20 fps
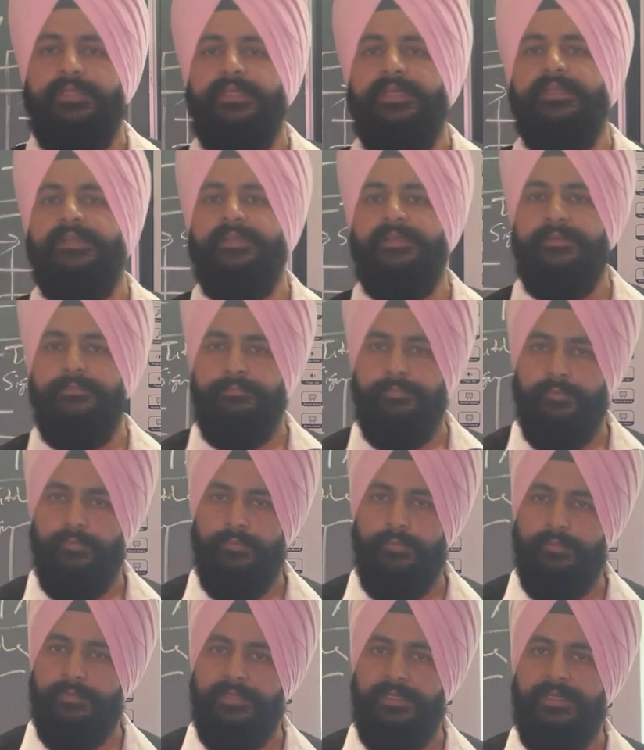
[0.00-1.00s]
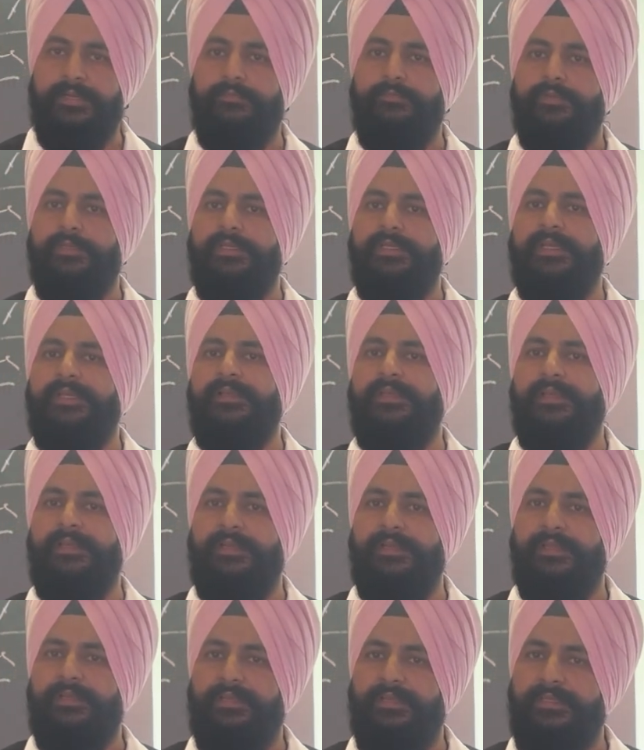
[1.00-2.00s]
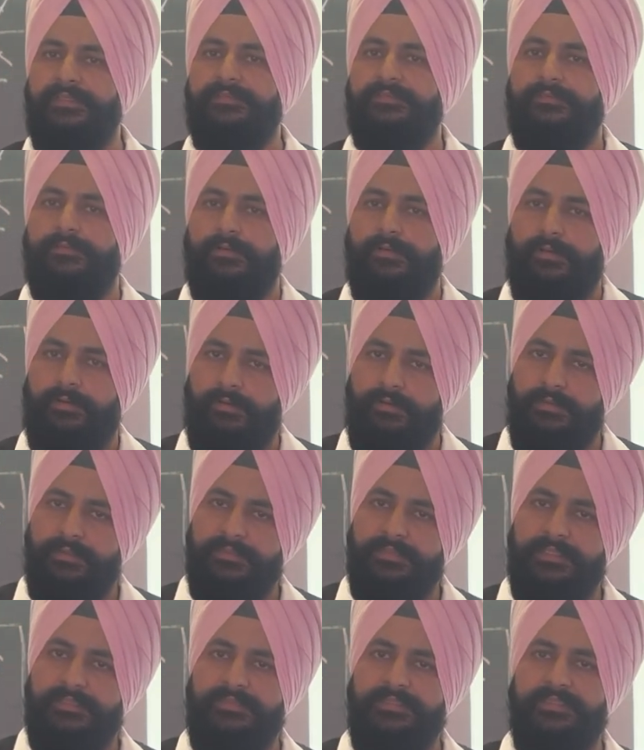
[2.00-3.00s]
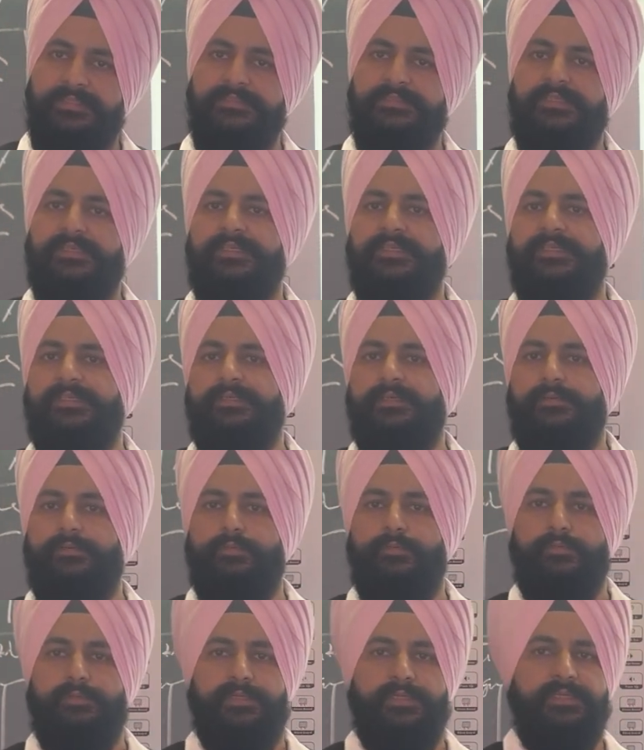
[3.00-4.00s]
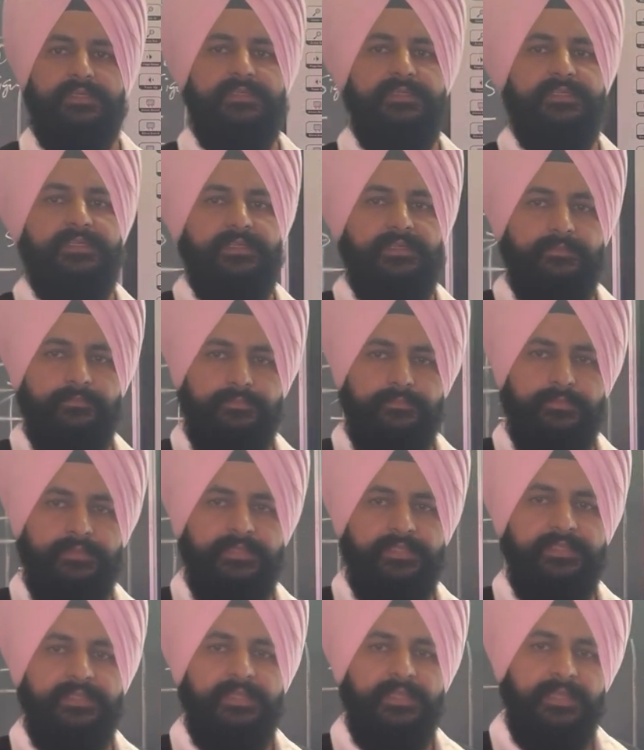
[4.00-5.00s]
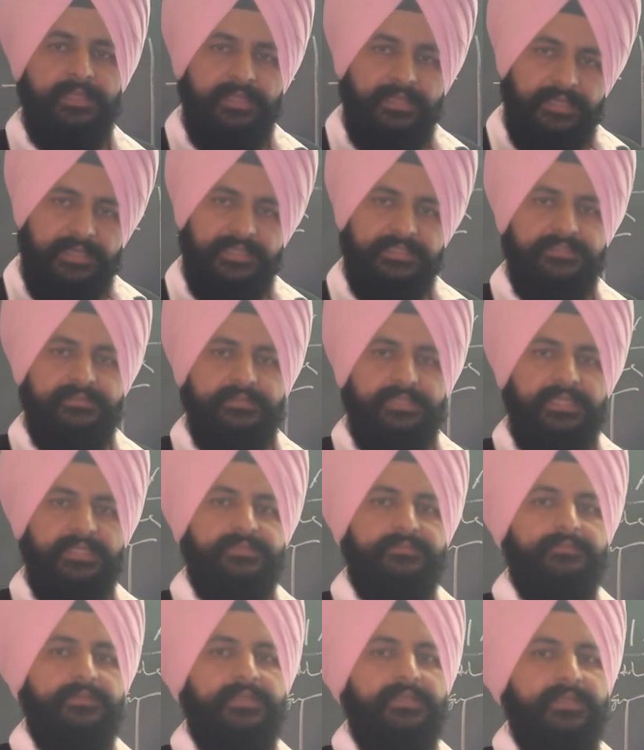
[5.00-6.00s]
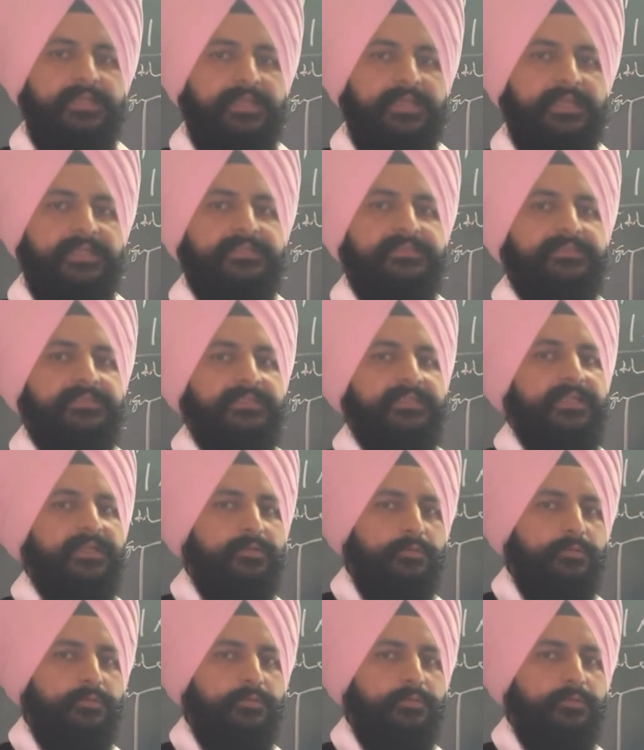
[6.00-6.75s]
can report and we can analyze all the things related to drug carefully, as well as in a